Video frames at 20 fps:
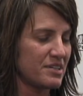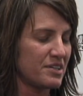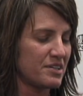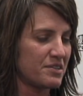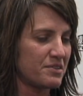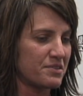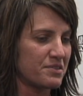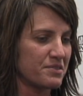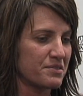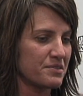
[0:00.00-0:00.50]
you
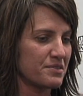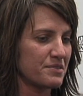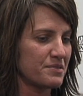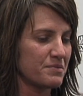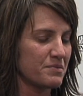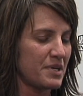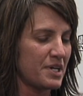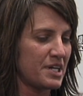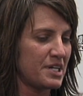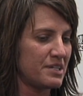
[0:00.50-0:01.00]
know,
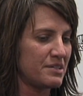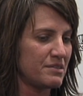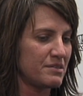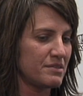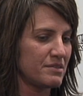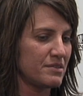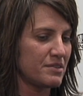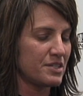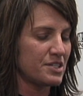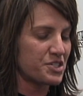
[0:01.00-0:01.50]
and
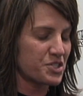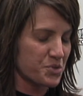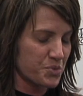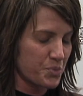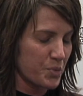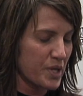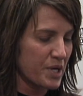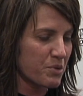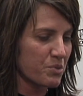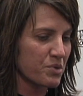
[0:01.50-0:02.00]
the
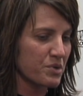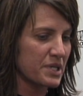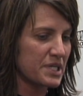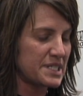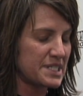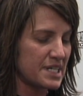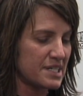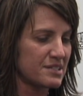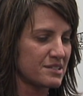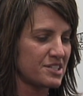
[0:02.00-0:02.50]
swing really
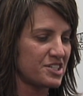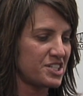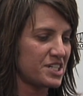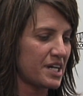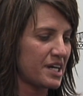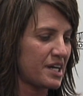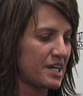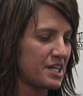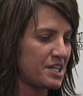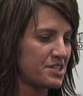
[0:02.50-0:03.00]
doesn't
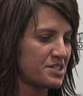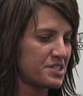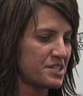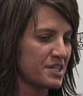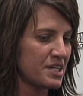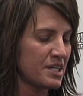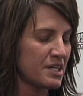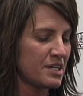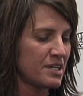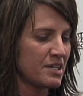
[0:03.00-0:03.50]
change
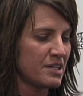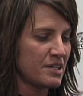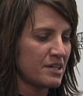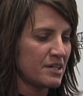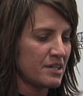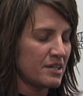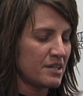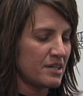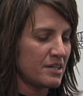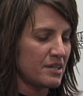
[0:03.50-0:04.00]

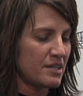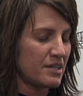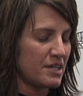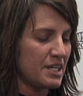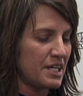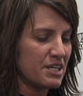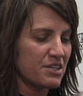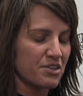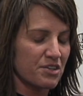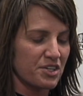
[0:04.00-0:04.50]

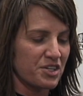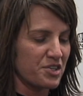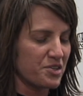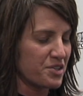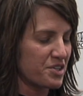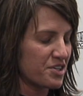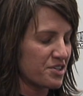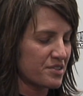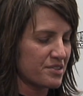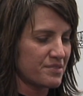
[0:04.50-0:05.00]
either. You
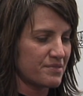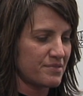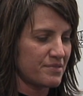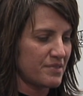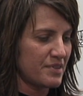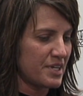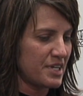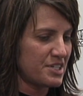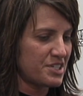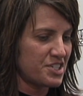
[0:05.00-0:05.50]
know,
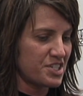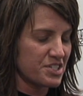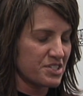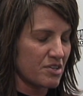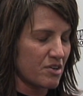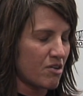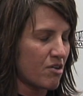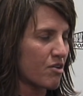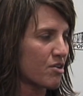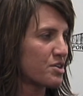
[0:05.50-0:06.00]
it's just
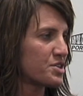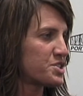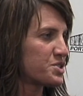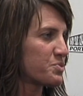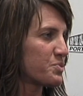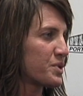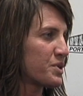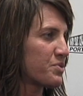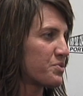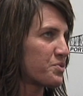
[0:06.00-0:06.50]
a hard
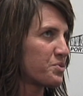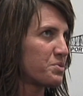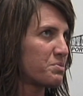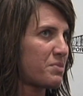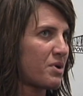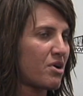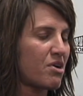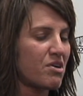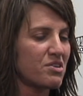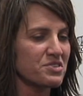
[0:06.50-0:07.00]
swing through the
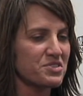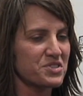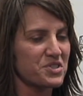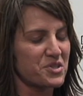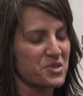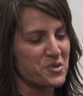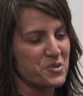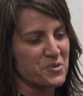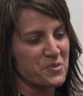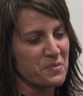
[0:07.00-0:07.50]
ball.
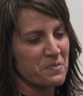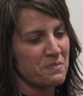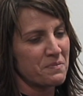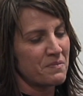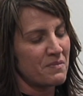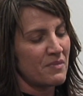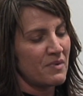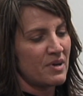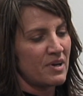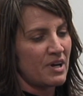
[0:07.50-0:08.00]
So
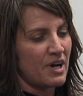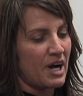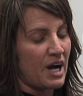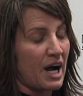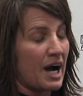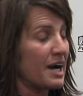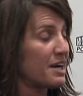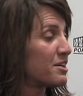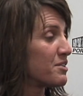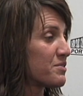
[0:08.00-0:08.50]

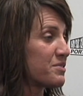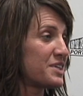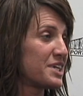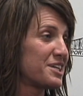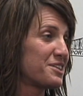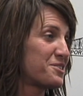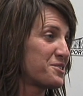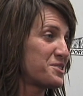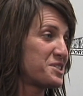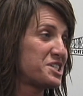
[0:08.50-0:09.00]
I don't
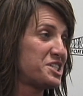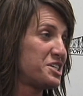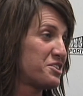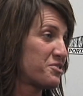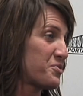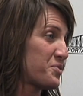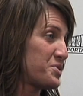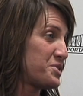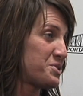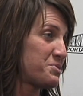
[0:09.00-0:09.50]
think there's a
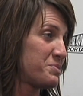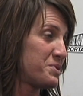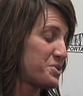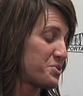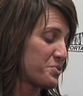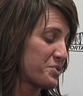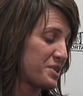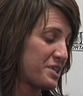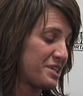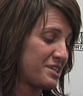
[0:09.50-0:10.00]
difference
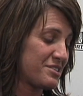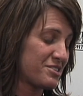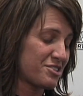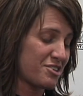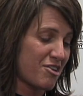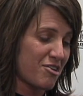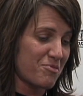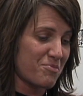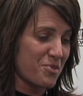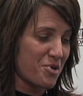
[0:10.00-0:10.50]
between
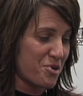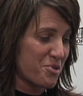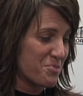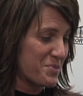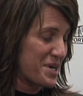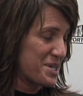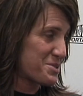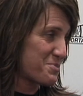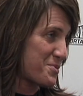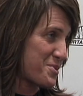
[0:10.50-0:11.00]
softball and
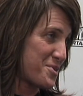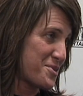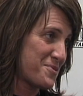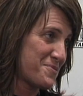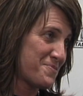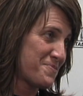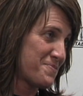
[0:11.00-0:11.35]
baseball.